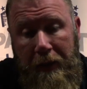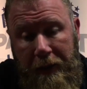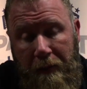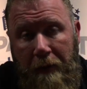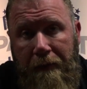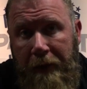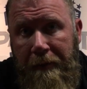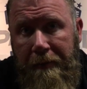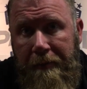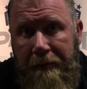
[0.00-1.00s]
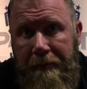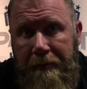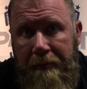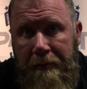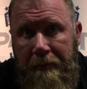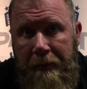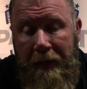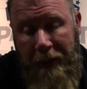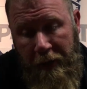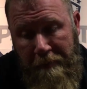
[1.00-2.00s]
Does it work for you?
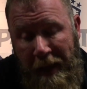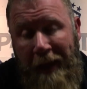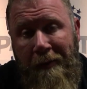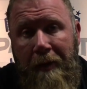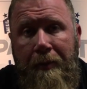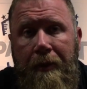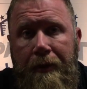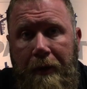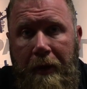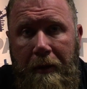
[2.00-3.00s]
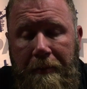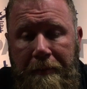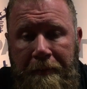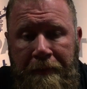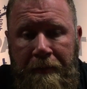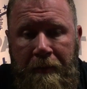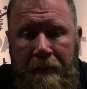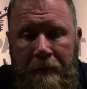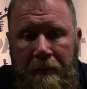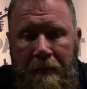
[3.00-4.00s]
Does it go bang when you pull the trigger?
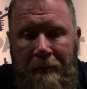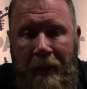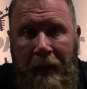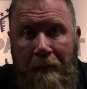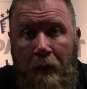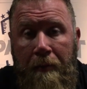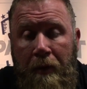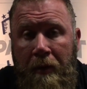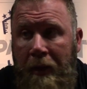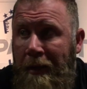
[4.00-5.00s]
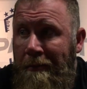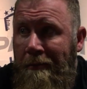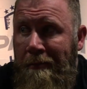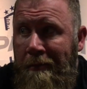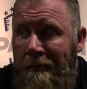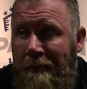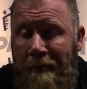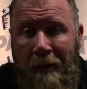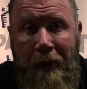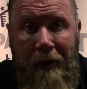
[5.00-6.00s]
And more importantly,
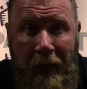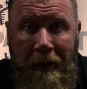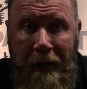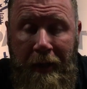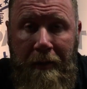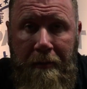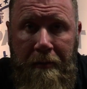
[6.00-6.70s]
are you carrying it?